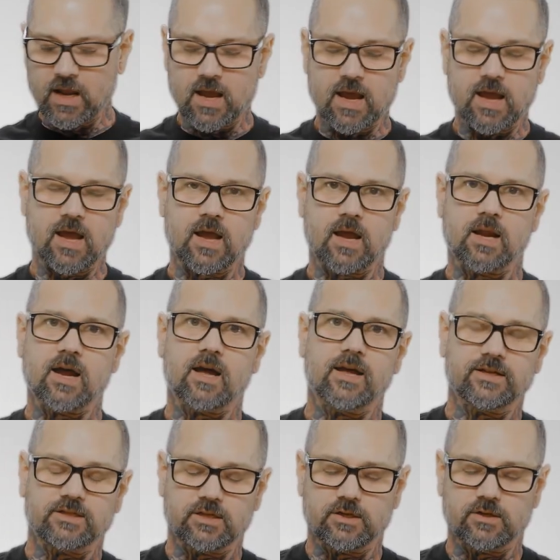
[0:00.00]
And I
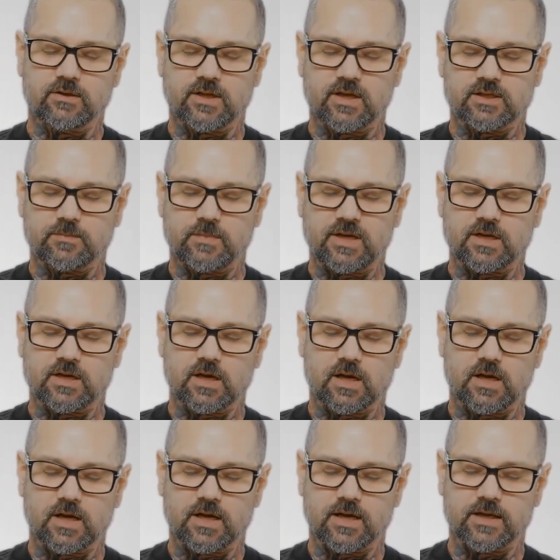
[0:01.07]
like to do this
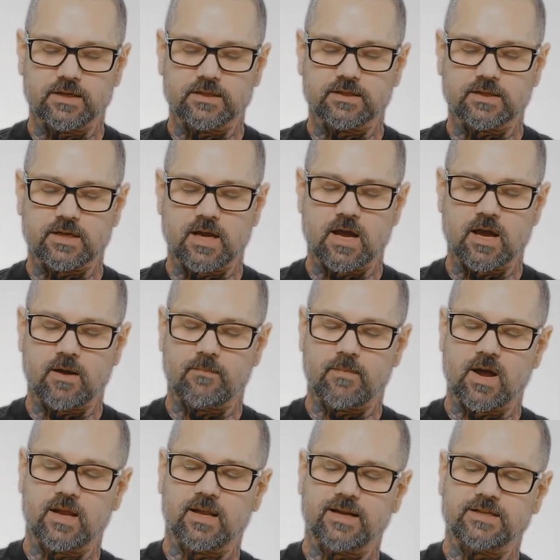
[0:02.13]
because
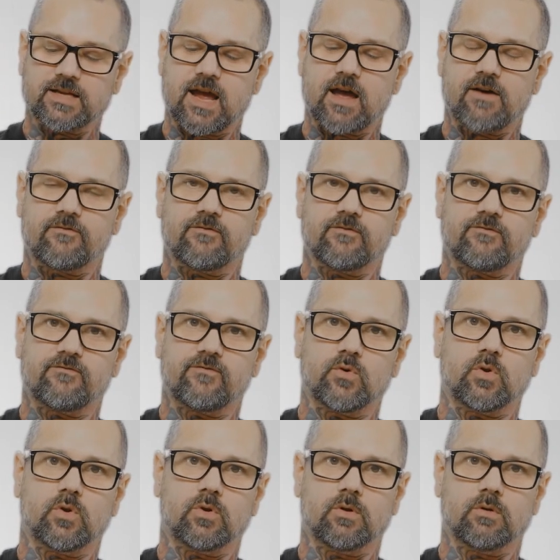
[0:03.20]
I like to have
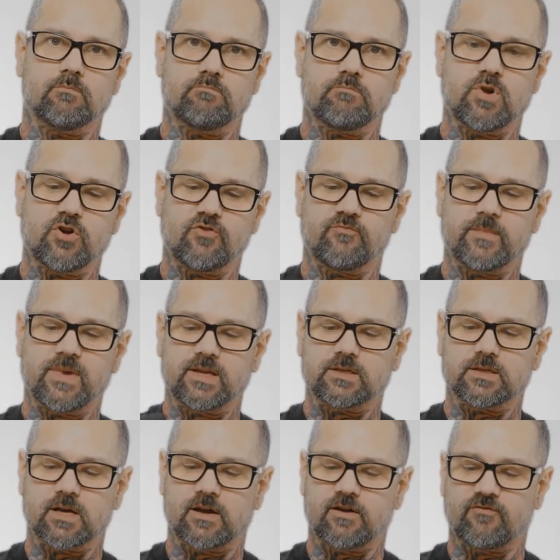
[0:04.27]
full
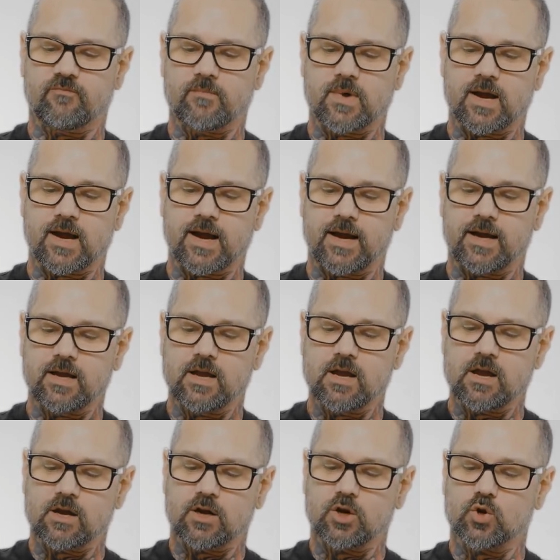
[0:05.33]
movement of my
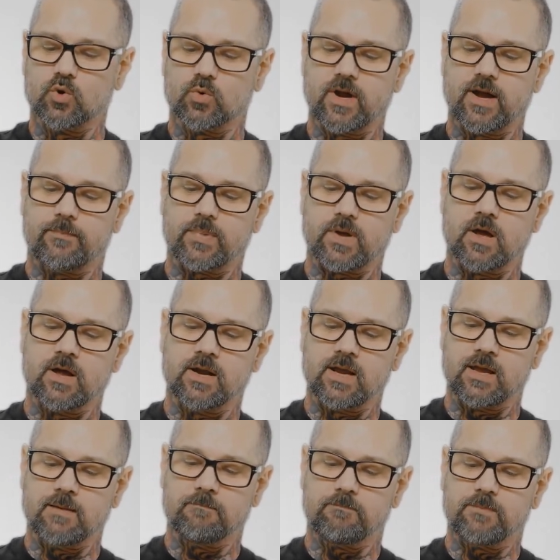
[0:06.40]
grip
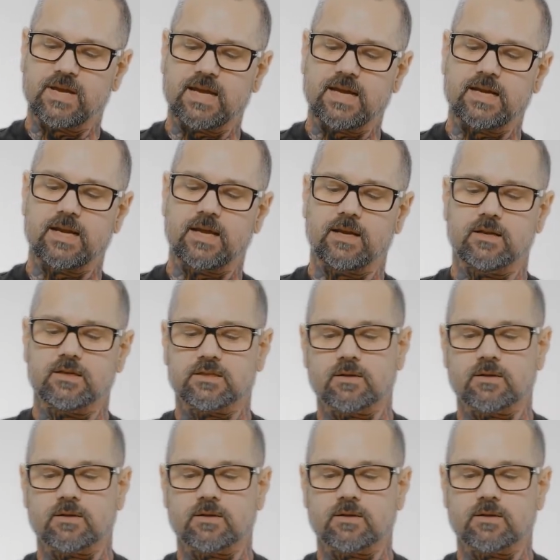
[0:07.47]
unimpeded.